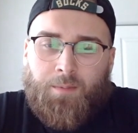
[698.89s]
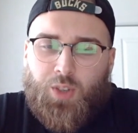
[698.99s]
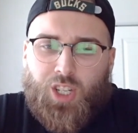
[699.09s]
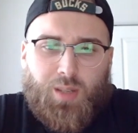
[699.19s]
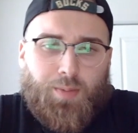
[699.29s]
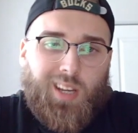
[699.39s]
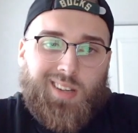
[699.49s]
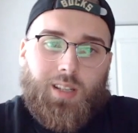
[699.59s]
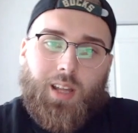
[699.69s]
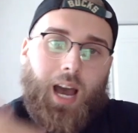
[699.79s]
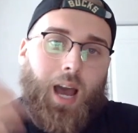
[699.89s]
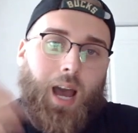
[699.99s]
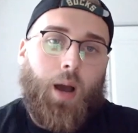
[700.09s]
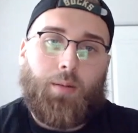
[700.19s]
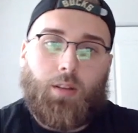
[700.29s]
just because of the high
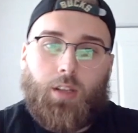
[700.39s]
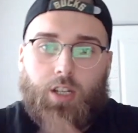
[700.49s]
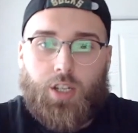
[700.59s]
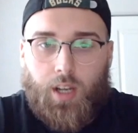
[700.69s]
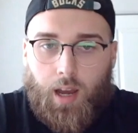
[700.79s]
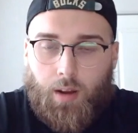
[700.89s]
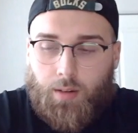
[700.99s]
population count,